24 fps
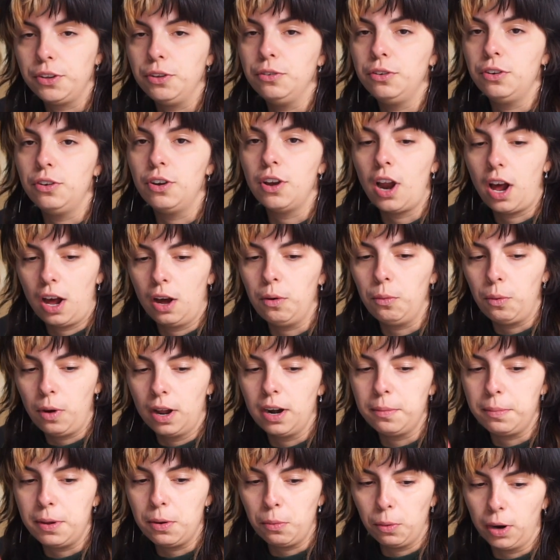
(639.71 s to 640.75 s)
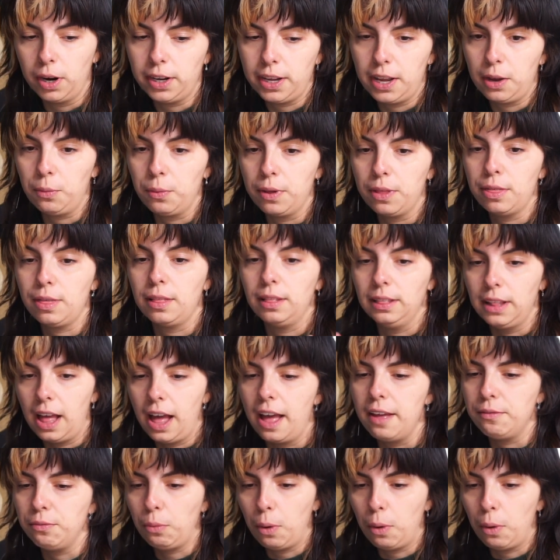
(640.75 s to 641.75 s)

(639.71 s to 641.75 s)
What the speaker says: You do not want to be working with live